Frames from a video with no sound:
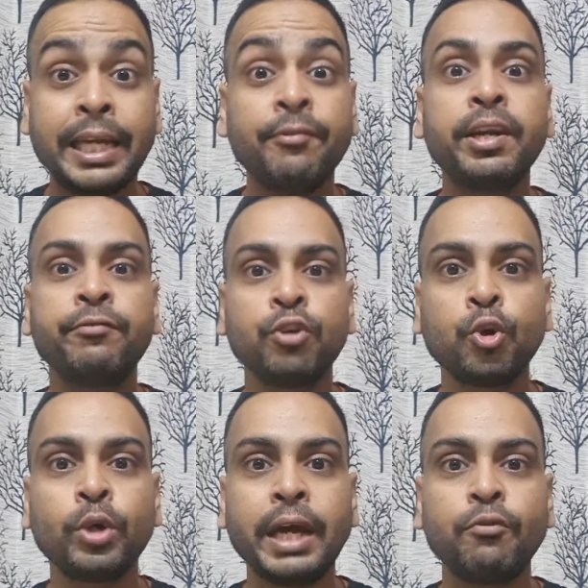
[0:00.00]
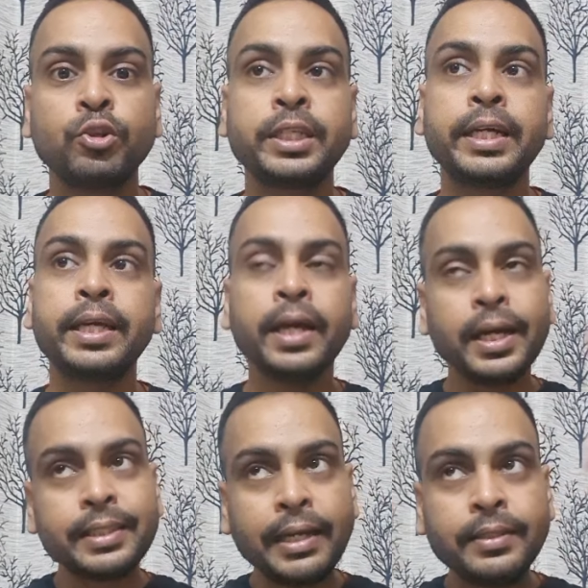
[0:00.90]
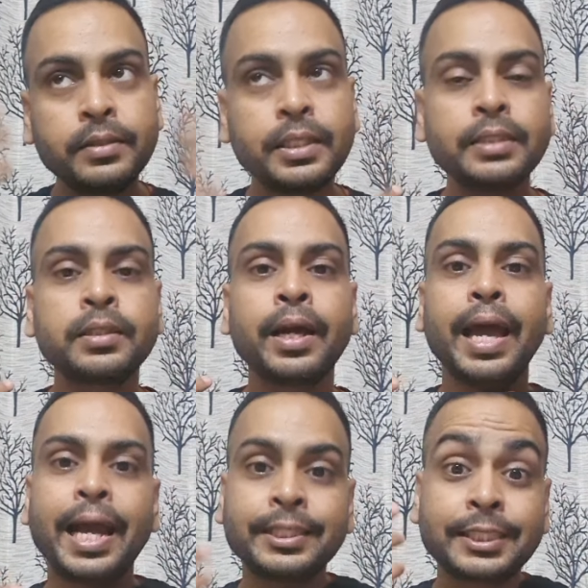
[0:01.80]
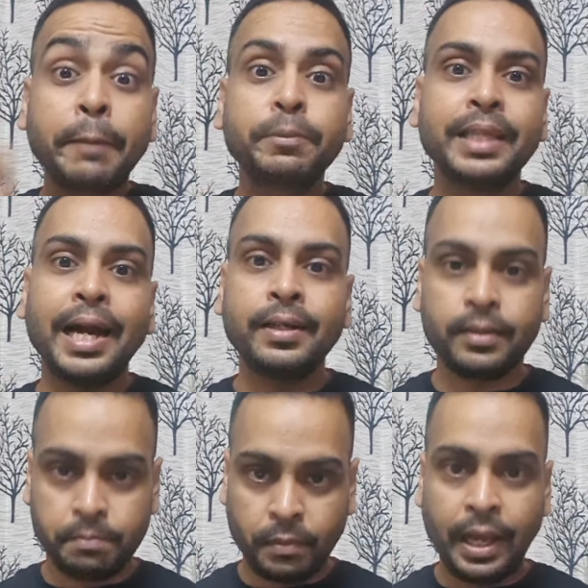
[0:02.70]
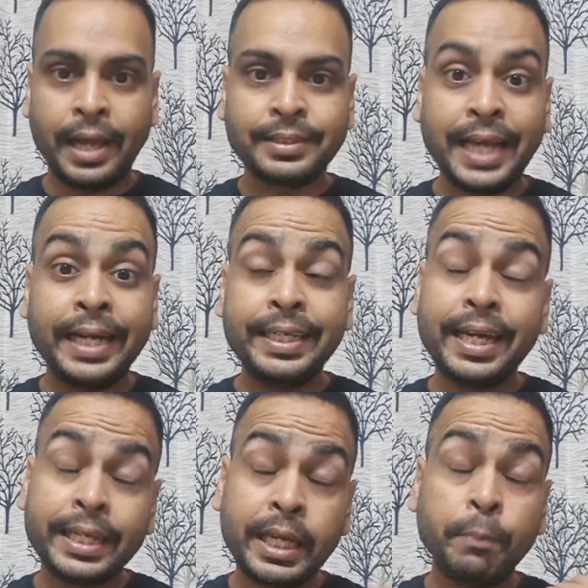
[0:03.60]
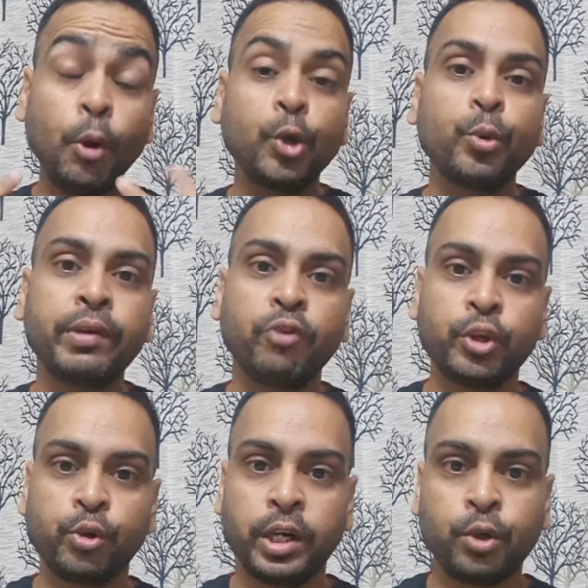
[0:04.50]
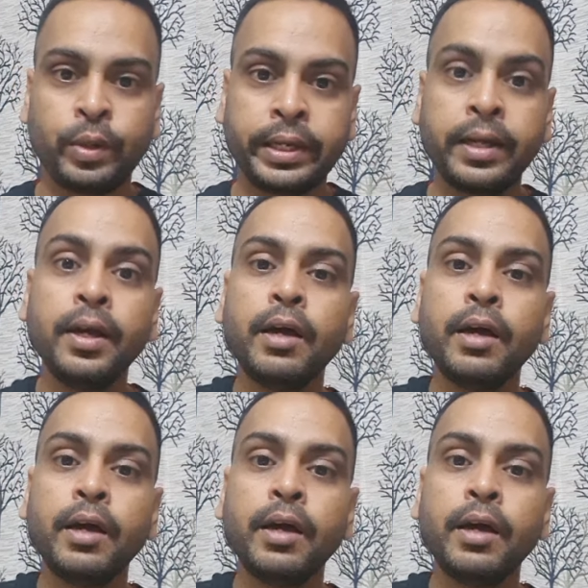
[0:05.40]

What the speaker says: Even if you don't have OCD, then just accept that anxiety and keep on doing what you are doing.